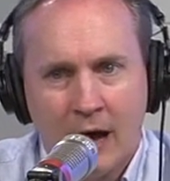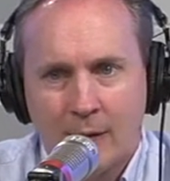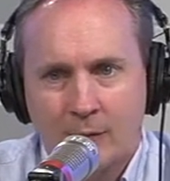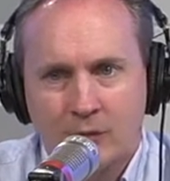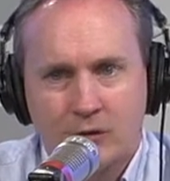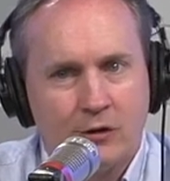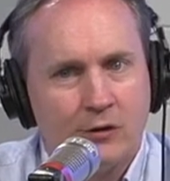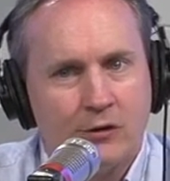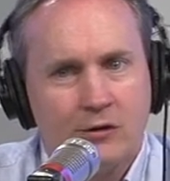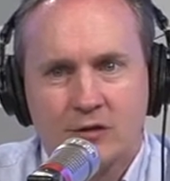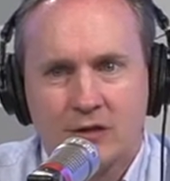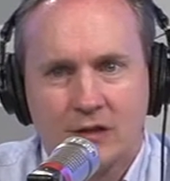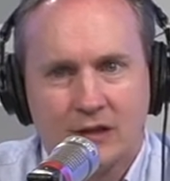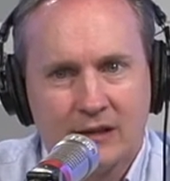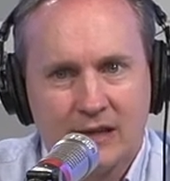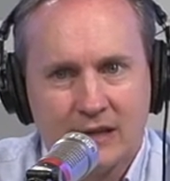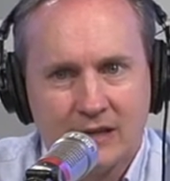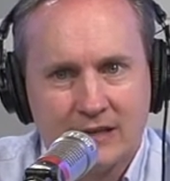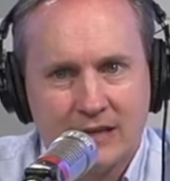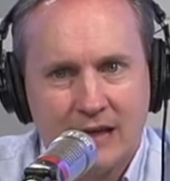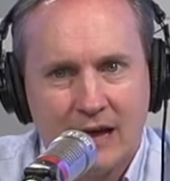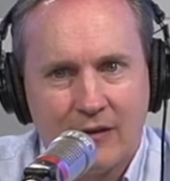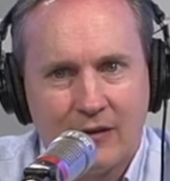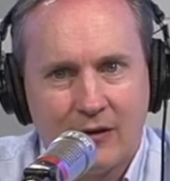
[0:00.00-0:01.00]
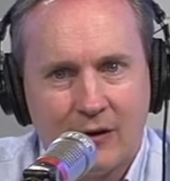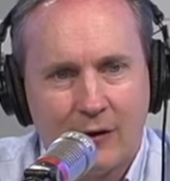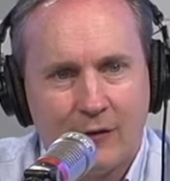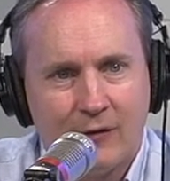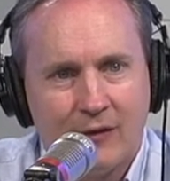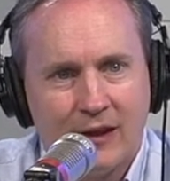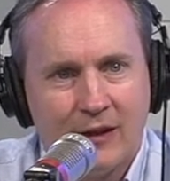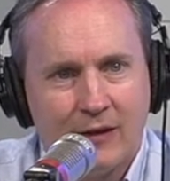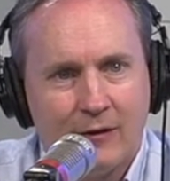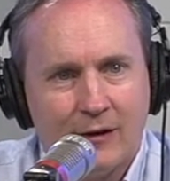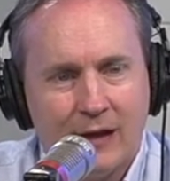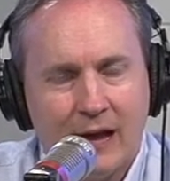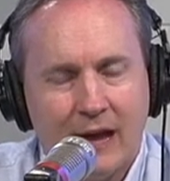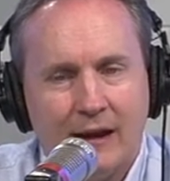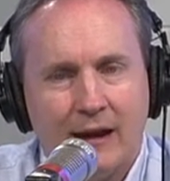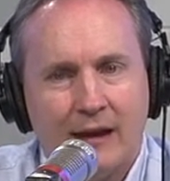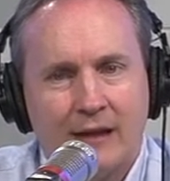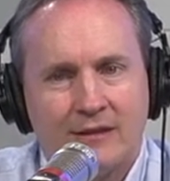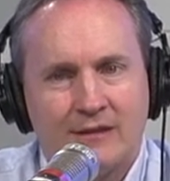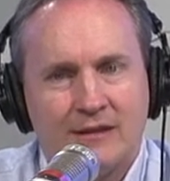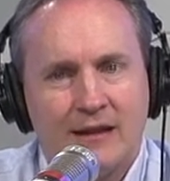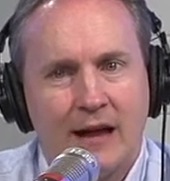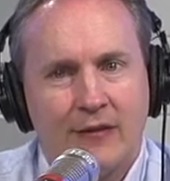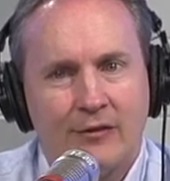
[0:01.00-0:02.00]
I'm sure there's a list out there on the internet.
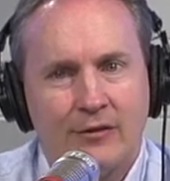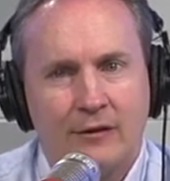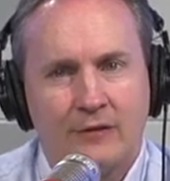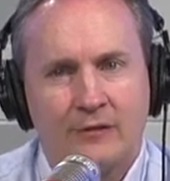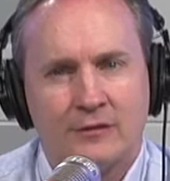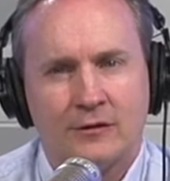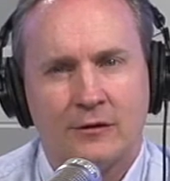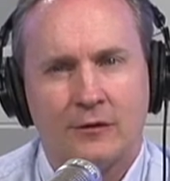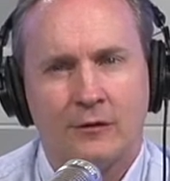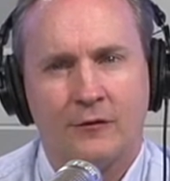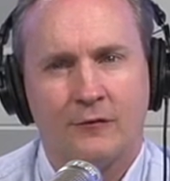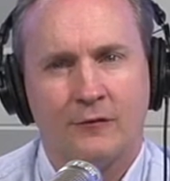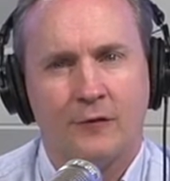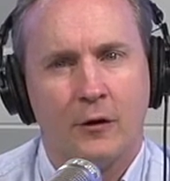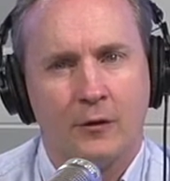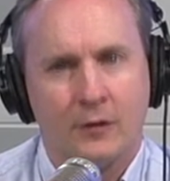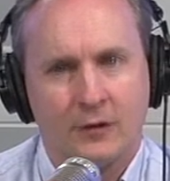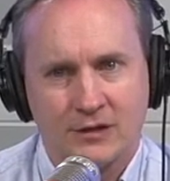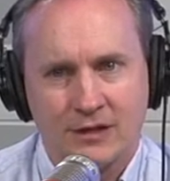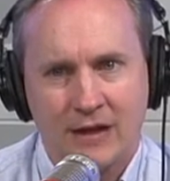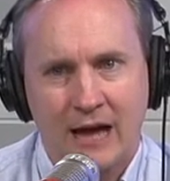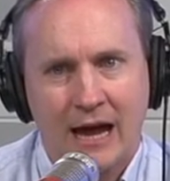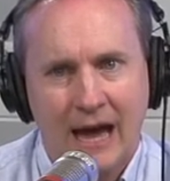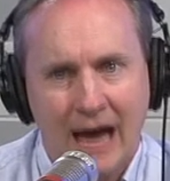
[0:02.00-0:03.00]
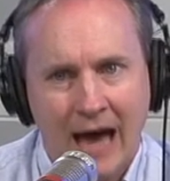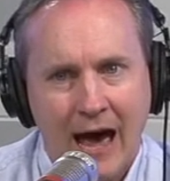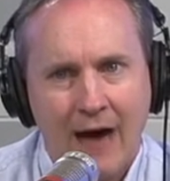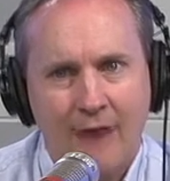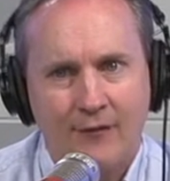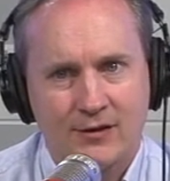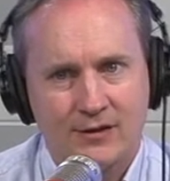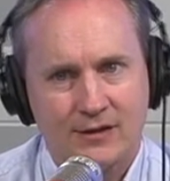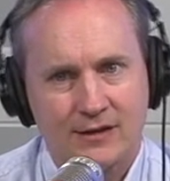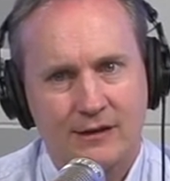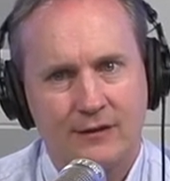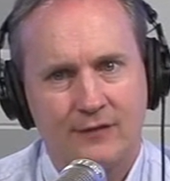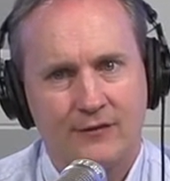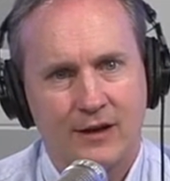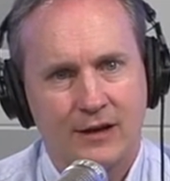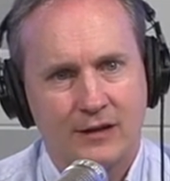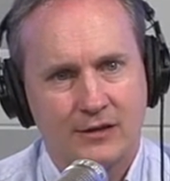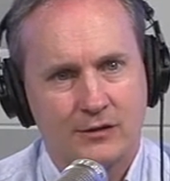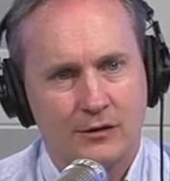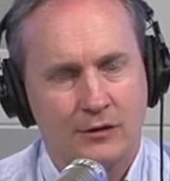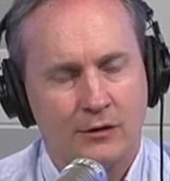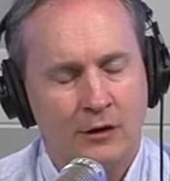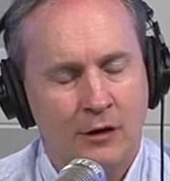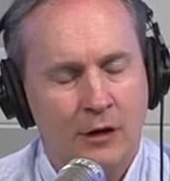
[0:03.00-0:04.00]
It's not the sort of focus I have as an
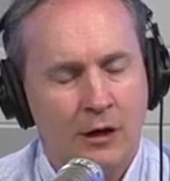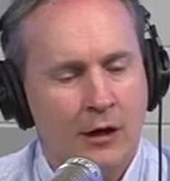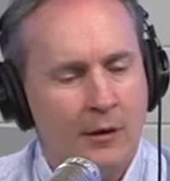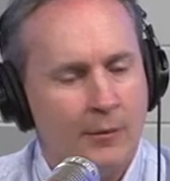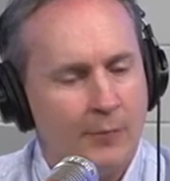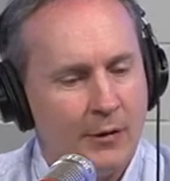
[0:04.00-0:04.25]
investor,